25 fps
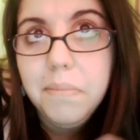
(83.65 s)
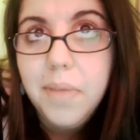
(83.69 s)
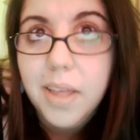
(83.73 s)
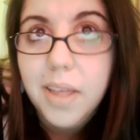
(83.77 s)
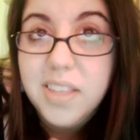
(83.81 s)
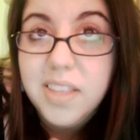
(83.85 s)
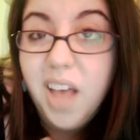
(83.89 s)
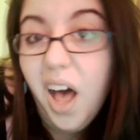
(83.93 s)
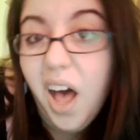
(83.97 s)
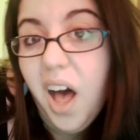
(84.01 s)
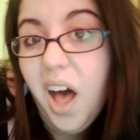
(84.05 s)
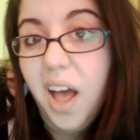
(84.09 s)

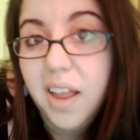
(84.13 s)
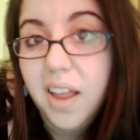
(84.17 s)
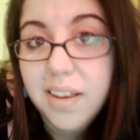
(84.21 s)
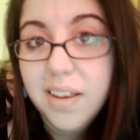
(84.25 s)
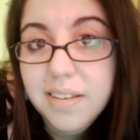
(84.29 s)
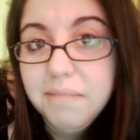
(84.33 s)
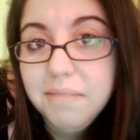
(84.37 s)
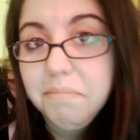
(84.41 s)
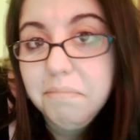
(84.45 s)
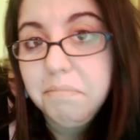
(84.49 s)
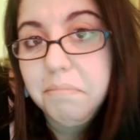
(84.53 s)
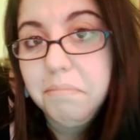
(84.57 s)
it's hot,
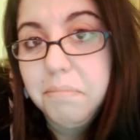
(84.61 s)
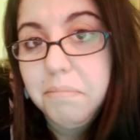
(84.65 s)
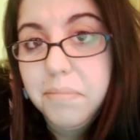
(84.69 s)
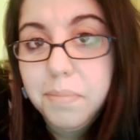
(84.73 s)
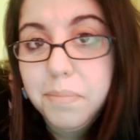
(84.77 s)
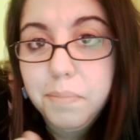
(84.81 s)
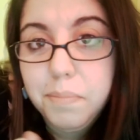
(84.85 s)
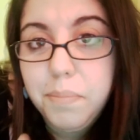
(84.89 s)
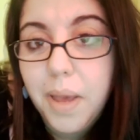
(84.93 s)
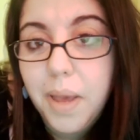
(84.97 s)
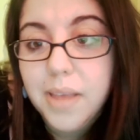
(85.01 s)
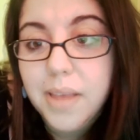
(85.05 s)

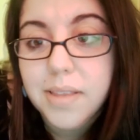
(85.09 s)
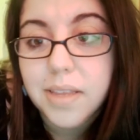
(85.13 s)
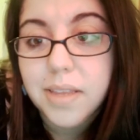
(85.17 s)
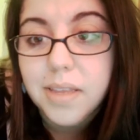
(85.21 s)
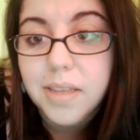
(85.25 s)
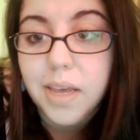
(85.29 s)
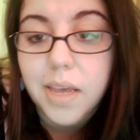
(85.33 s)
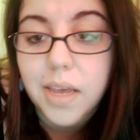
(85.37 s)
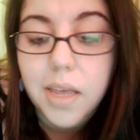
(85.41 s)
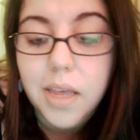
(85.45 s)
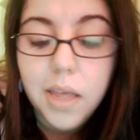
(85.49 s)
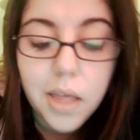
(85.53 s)

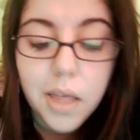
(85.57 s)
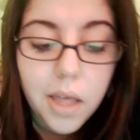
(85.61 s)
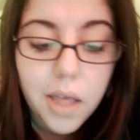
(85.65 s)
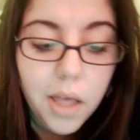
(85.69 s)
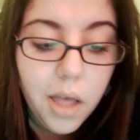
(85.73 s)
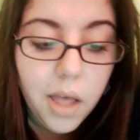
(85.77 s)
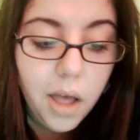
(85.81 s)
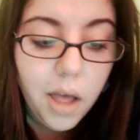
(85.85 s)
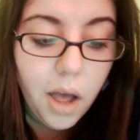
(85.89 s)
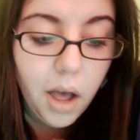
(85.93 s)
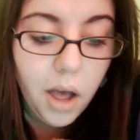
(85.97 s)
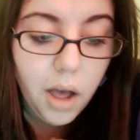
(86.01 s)
basically.
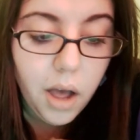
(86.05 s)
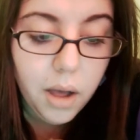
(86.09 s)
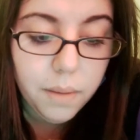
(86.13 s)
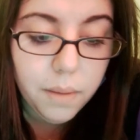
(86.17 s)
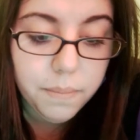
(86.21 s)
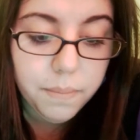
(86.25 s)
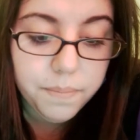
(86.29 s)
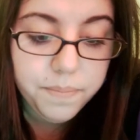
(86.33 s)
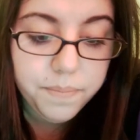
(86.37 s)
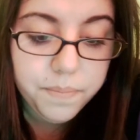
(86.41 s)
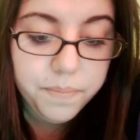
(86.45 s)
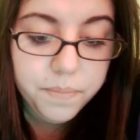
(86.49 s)

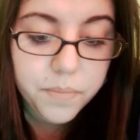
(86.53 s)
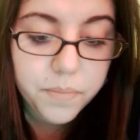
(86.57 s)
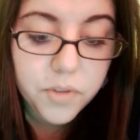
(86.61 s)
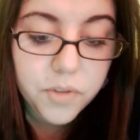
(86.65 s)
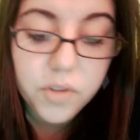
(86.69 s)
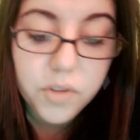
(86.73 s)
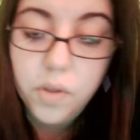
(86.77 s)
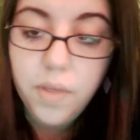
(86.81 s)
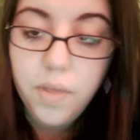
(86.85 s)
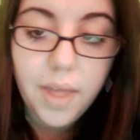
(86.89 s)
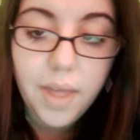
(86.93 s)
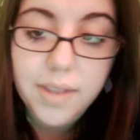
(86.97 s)

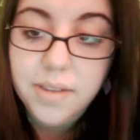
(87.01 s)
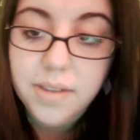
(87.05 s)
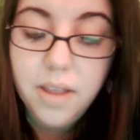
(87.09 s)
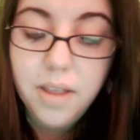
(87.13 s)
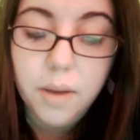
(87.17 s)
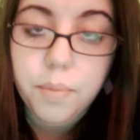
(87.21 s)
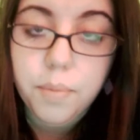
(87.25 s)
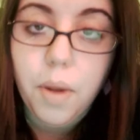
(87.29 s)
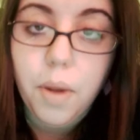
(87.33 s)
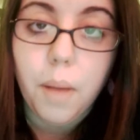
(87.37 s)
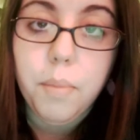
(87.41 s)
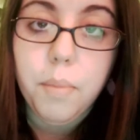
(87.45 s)
So that's
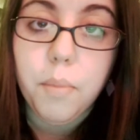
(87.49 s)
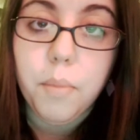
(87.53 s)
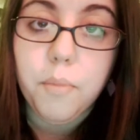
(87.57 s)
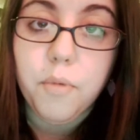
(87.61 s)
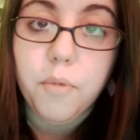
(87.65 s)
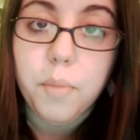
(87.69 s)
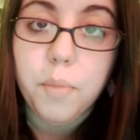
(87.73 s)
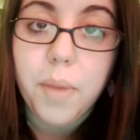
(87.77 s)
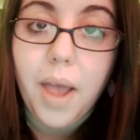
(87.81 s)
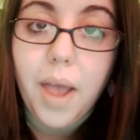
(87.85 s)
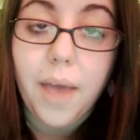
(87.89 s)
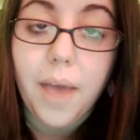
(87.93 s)
not a problem
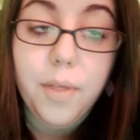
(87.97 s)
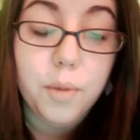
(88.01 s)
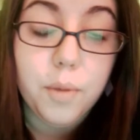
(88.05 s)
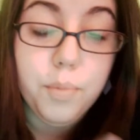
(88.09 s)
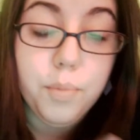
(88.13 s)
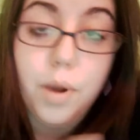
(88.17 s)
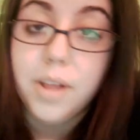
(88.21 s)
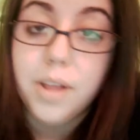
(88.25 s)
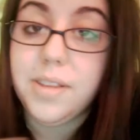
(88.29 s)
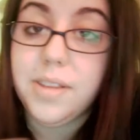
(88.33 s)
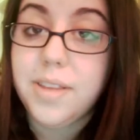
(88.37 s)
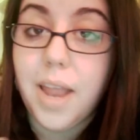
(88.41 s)
for me either.
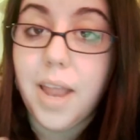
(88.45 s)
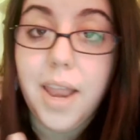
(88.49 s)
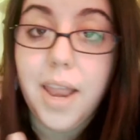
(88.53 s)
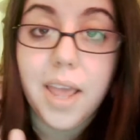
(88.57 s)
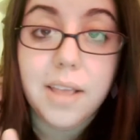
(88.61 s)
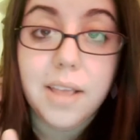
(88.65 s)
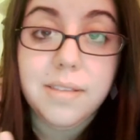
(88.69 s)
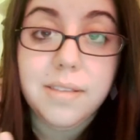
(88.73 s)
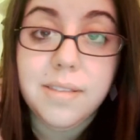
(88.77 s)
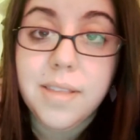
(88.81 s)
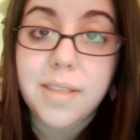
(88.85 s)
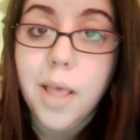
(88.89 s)

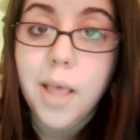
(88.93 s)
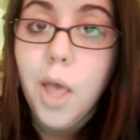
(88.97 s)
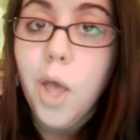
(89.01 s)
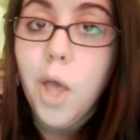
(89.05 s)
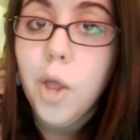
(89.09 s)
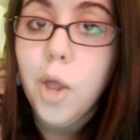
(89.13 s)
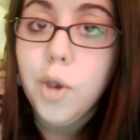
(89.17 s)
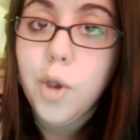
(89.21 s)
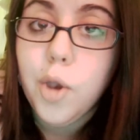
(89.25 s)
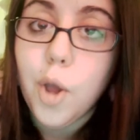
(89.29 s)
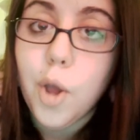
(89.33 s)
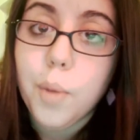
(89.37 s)
Prosthetics,
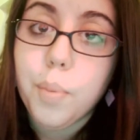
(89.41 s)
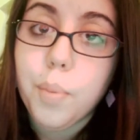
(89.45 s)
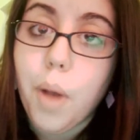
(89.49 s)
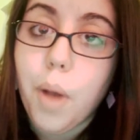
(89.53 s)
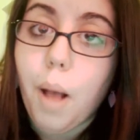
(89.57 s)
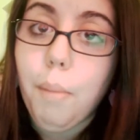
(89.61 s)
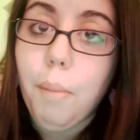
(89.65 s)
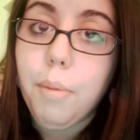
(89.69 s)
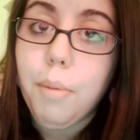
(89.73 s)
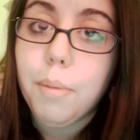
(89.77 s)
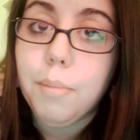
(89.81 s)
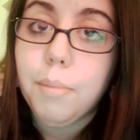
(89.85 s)
no
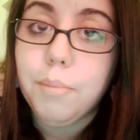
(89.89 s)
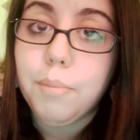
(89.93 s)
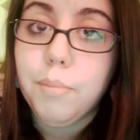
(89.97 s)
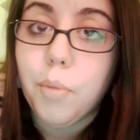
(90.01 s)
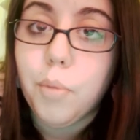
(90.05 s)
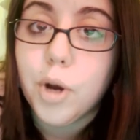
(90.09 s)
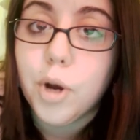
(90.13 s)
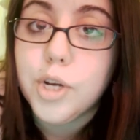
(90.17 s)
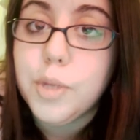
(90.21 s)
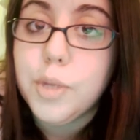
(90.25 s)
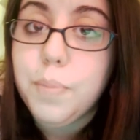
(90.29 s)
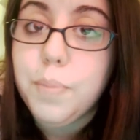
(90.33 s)
problem
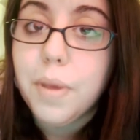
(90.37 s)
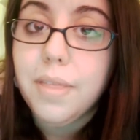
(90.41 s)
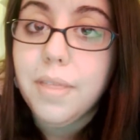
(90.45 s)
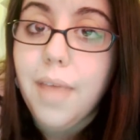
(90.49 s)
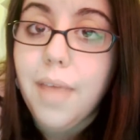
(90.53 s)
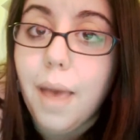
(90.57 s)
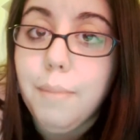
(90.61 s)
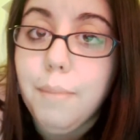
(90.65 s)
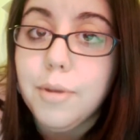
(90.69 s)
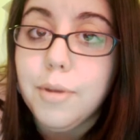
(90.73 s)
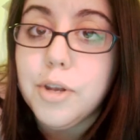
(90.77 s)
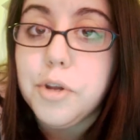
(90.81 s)
worshiping
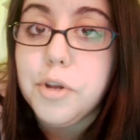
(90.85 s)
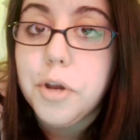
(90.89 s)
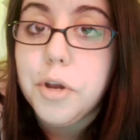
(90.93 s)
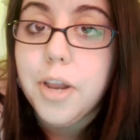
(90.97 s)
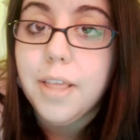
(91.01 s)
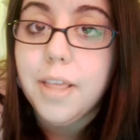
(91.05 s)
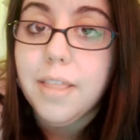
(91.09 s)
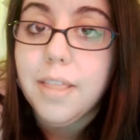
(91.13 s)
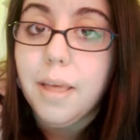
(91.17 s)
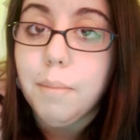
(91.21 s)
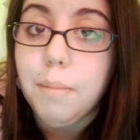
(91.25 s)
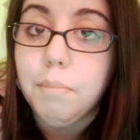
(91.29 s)
them and
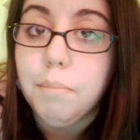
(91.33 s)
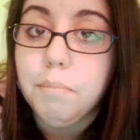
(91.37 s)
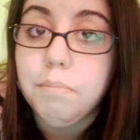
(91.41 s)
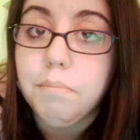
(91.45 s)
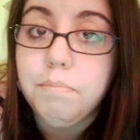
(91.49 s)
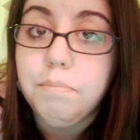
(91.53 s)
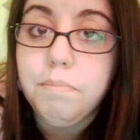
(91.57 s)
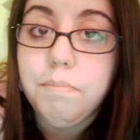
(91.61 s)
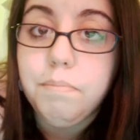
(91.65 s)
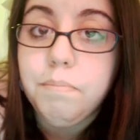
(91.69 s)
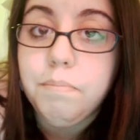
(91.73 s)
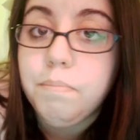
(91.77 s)
treating them
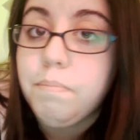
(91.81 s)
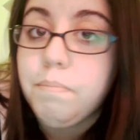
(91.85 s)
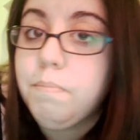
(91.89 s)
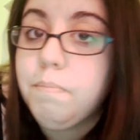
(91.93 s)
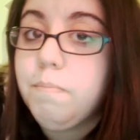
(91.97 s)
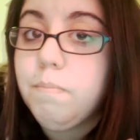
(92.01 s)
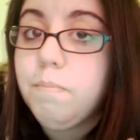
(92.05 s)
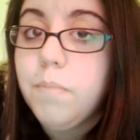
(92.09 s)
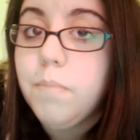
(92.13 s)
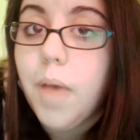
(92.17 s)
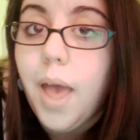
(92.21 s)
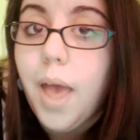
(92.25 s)

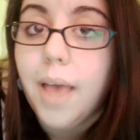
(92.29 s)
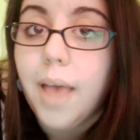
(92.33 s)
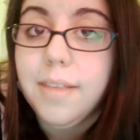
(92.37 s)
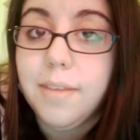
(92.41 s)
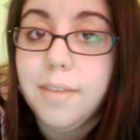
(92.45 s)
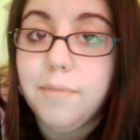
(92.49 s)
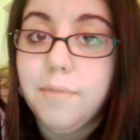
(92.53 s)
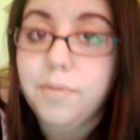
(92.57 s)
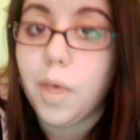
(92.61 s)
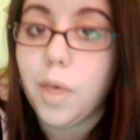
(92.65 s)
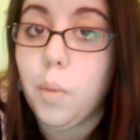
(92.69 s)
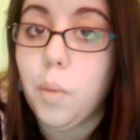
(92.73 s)
as
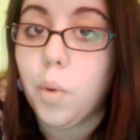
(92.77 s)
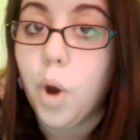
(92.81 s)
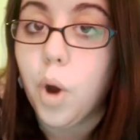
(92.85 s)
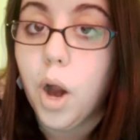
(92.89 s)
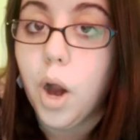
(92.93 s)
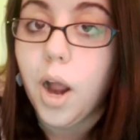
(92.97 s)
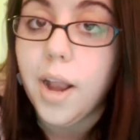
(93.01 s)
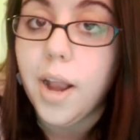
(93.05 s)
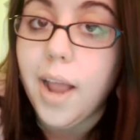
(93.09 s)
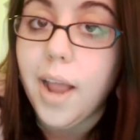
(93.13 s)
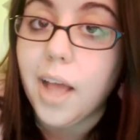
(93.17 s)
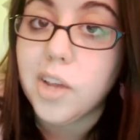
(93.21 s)
if they were
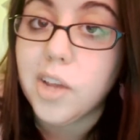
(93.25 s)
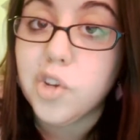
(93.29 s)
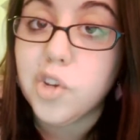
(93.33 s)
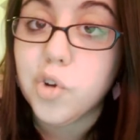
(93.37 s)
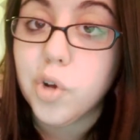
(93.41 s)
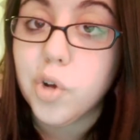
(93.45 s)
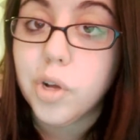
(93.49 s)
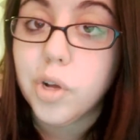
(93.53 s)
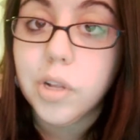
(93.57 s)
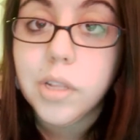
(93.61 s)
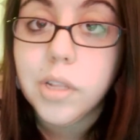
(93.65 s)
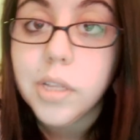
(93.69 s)
a
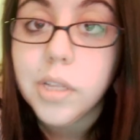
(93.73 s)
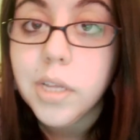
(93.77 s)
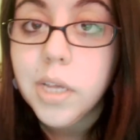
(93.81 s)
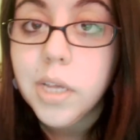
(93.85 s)
natural